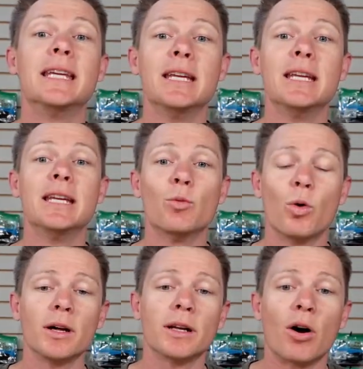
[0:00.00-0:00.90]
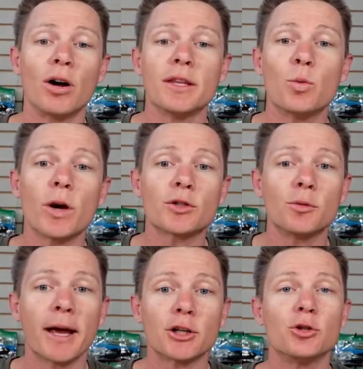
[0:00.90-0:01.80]
he won on the
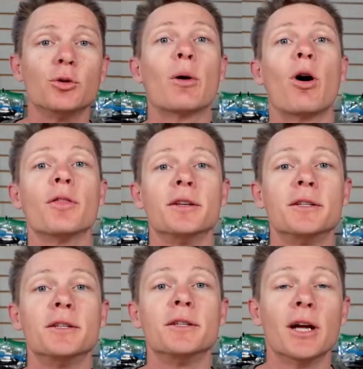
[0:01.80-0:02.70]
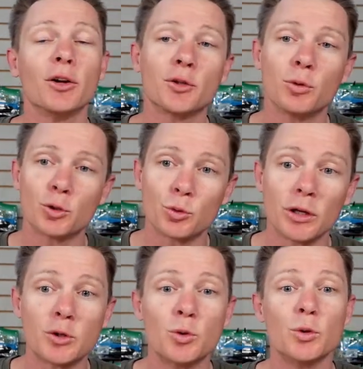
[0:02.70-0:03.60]
Western Bass Shootout, the Delta, which
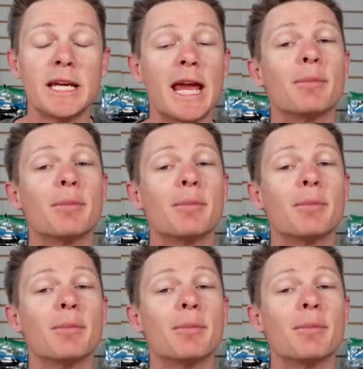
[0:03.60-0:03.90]
was really cool.